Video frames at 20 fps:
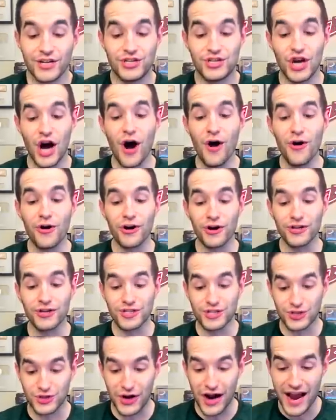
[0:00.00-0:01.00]
Joker
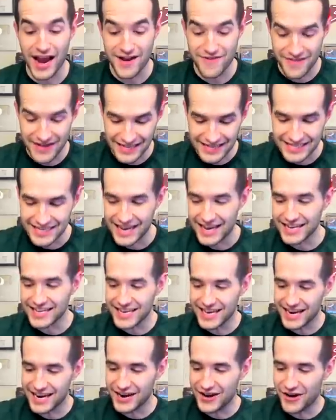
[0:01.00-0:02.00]
Straight. We did
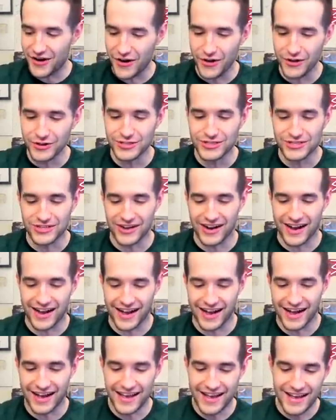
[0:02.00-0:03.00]
get an
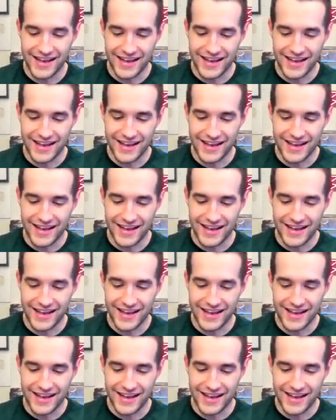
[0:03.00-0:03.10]
Ultra.